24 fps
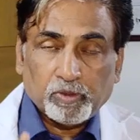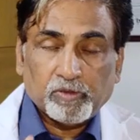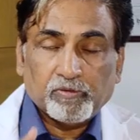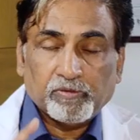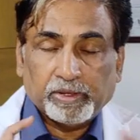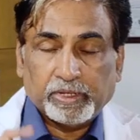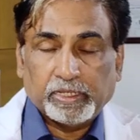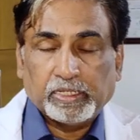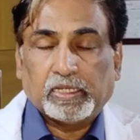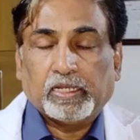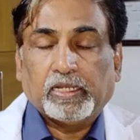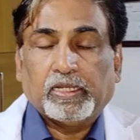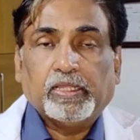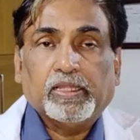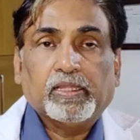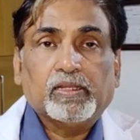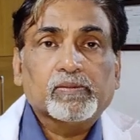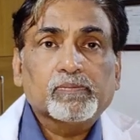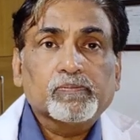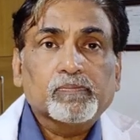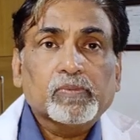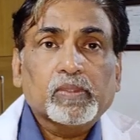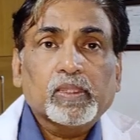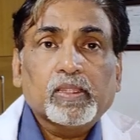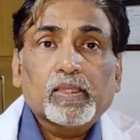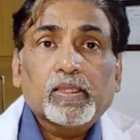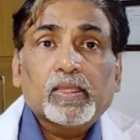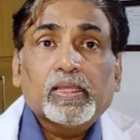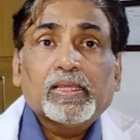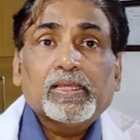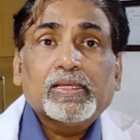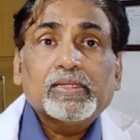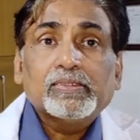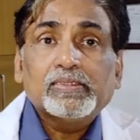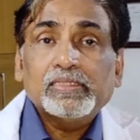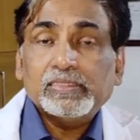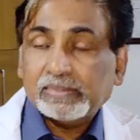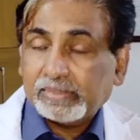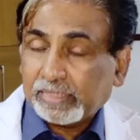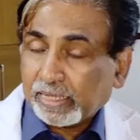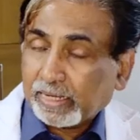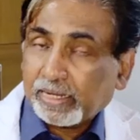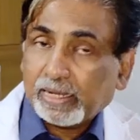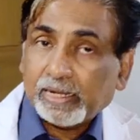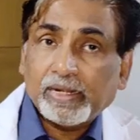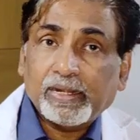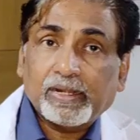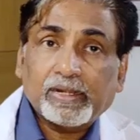be very clear. The
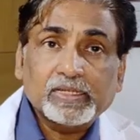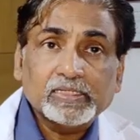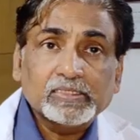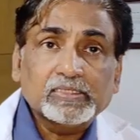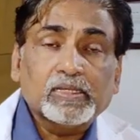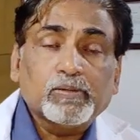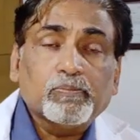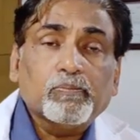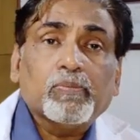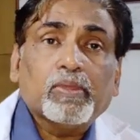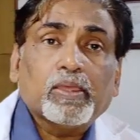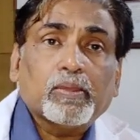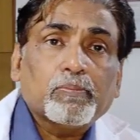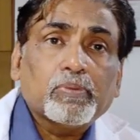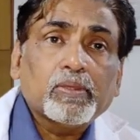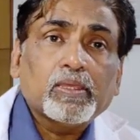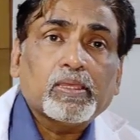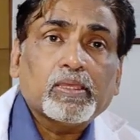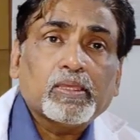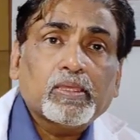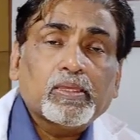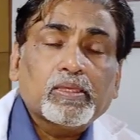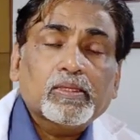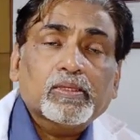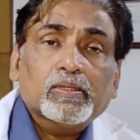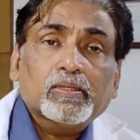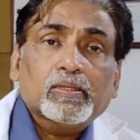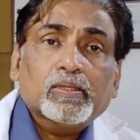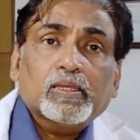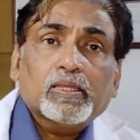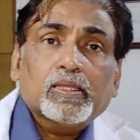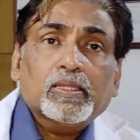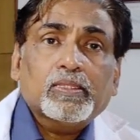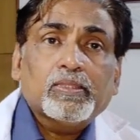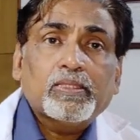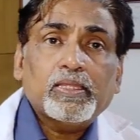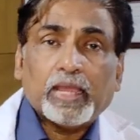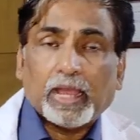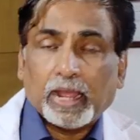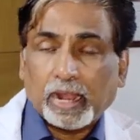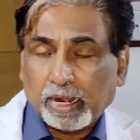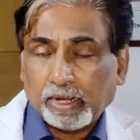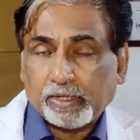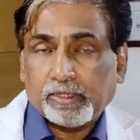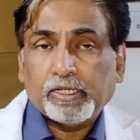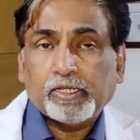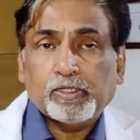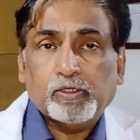second reason may be the
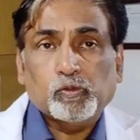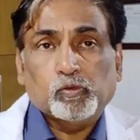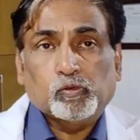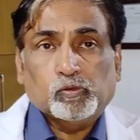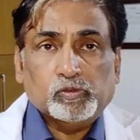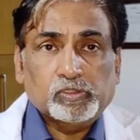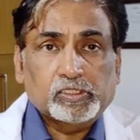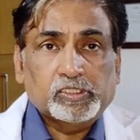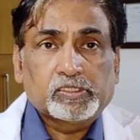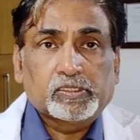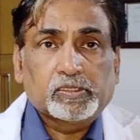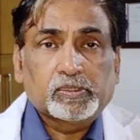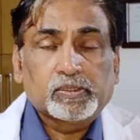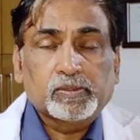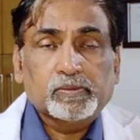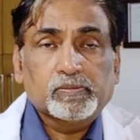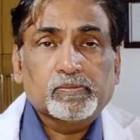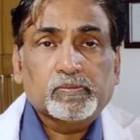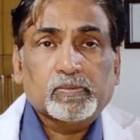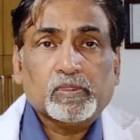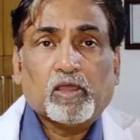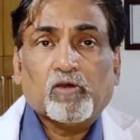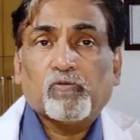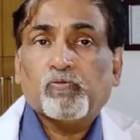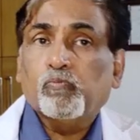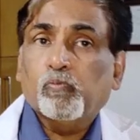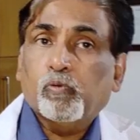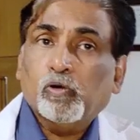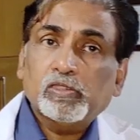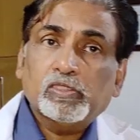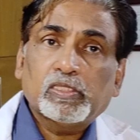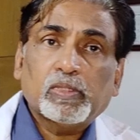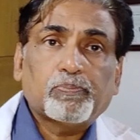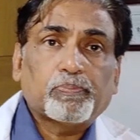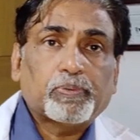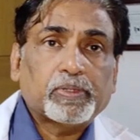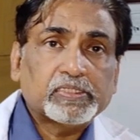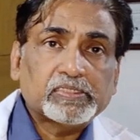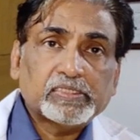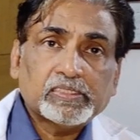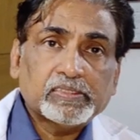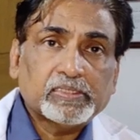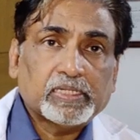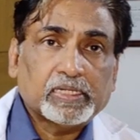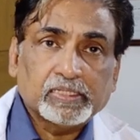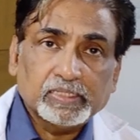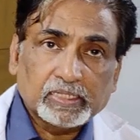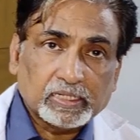attitudes of both the
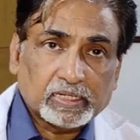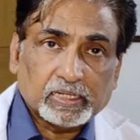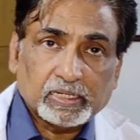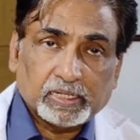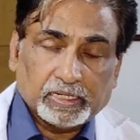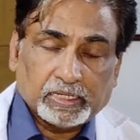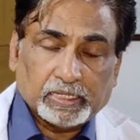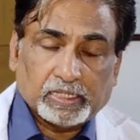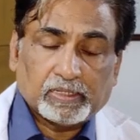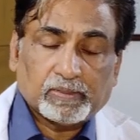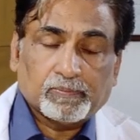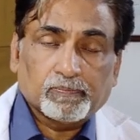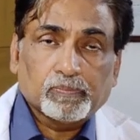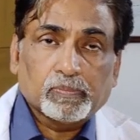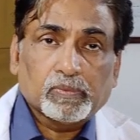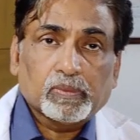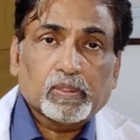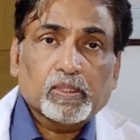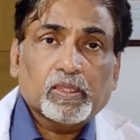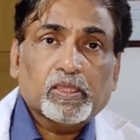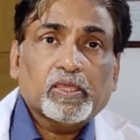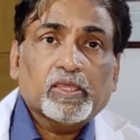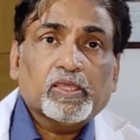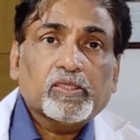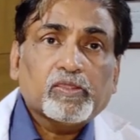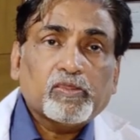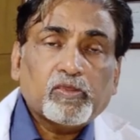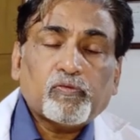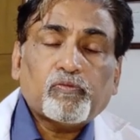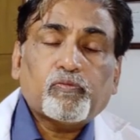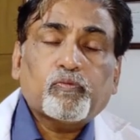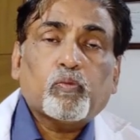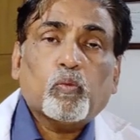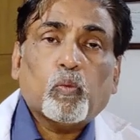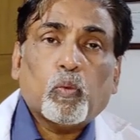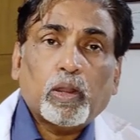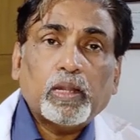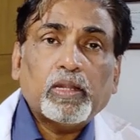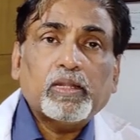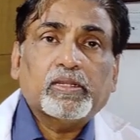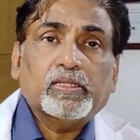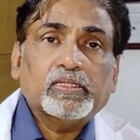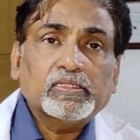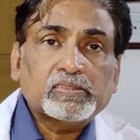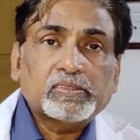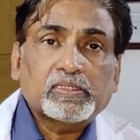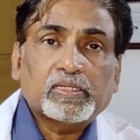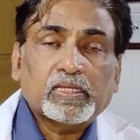patient and the clinic. If one
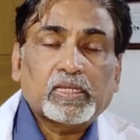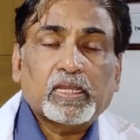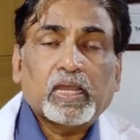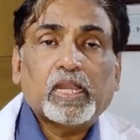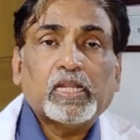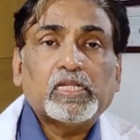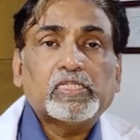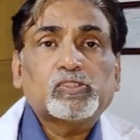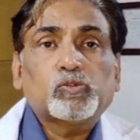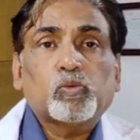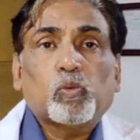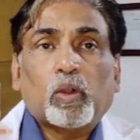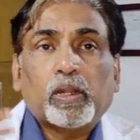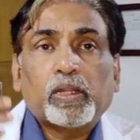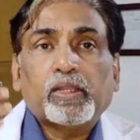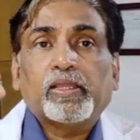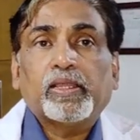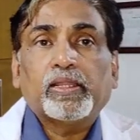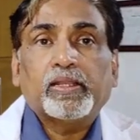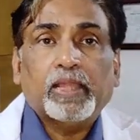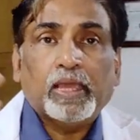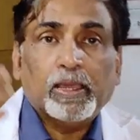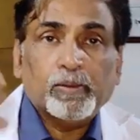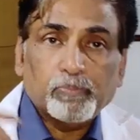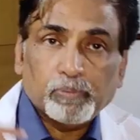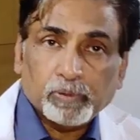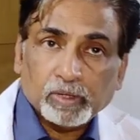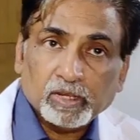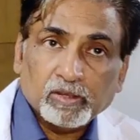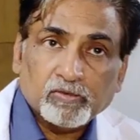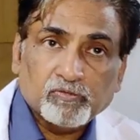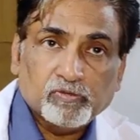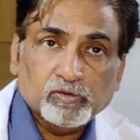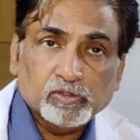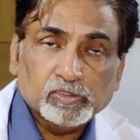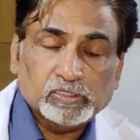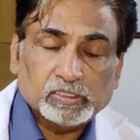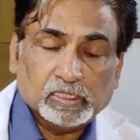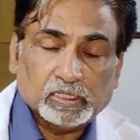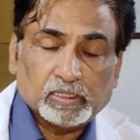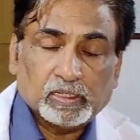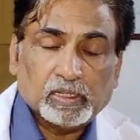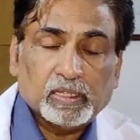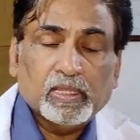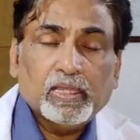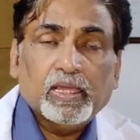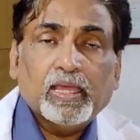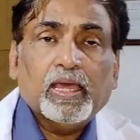disregards what can happen in future,
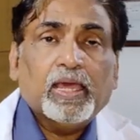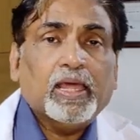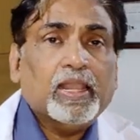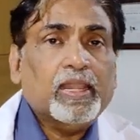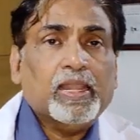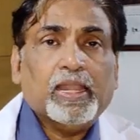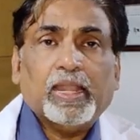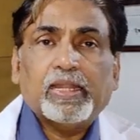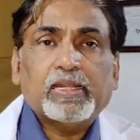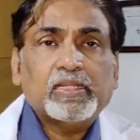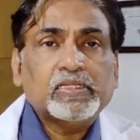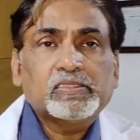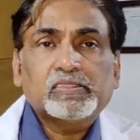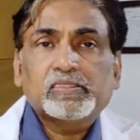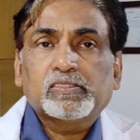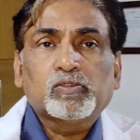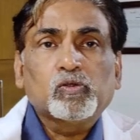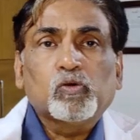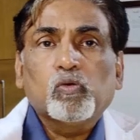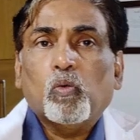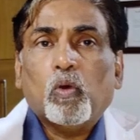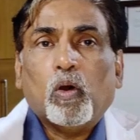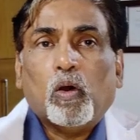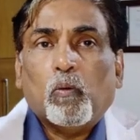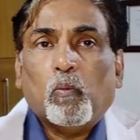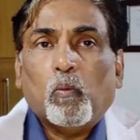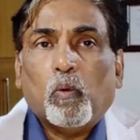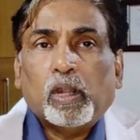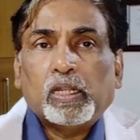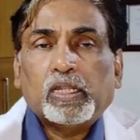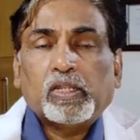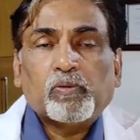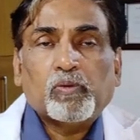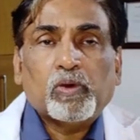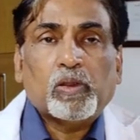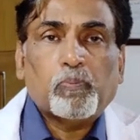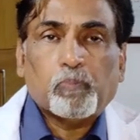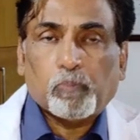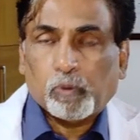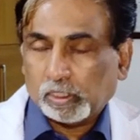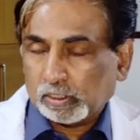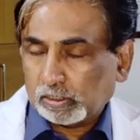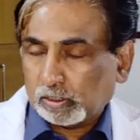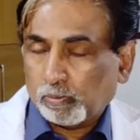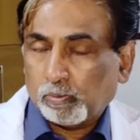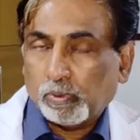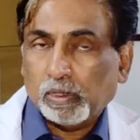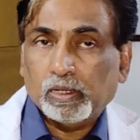let us do whatever
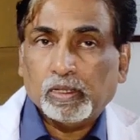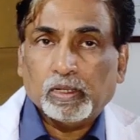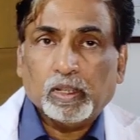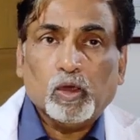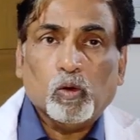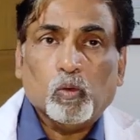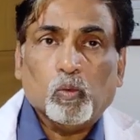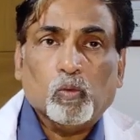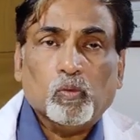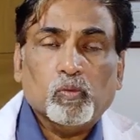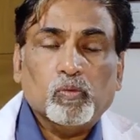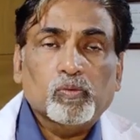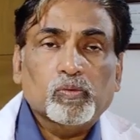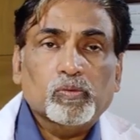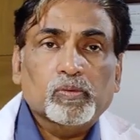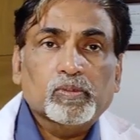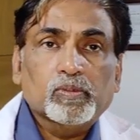possible now,